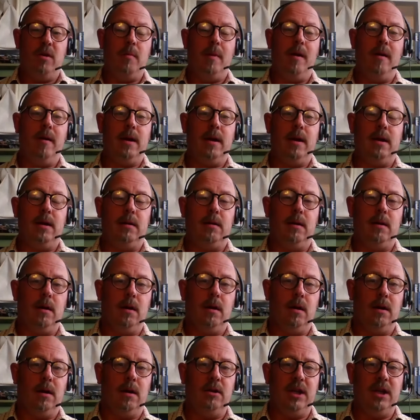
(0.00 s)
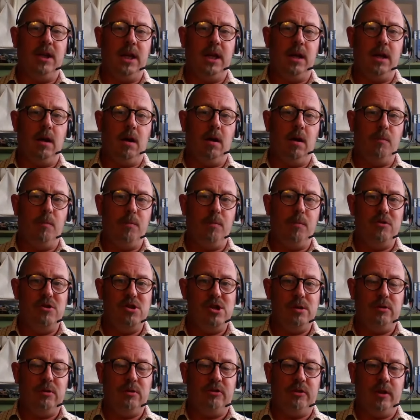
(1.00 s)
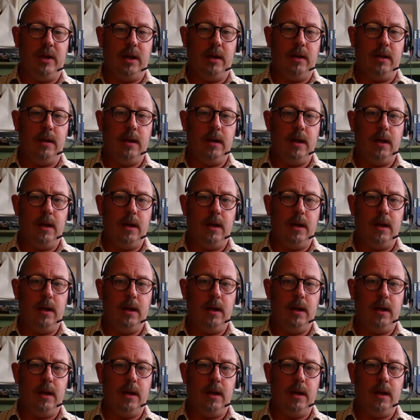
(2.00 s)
American idea of producing